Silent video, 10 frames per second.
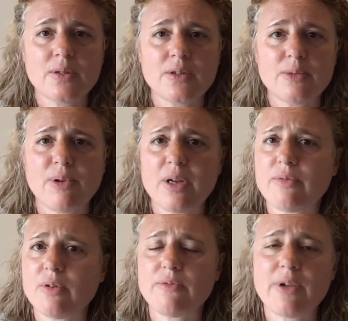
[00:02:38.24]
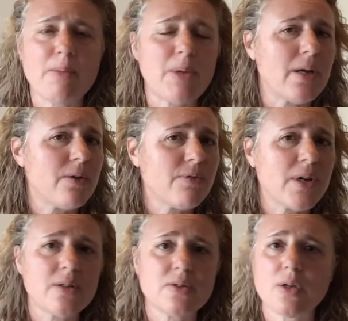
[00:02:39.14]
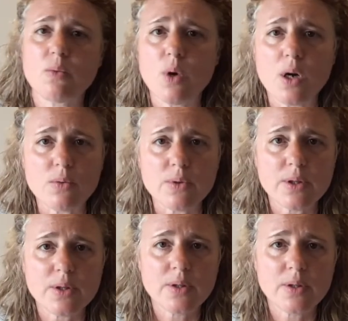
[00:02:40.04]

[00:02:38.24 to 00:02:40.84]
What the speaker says: to pray for our family, our friends, our world,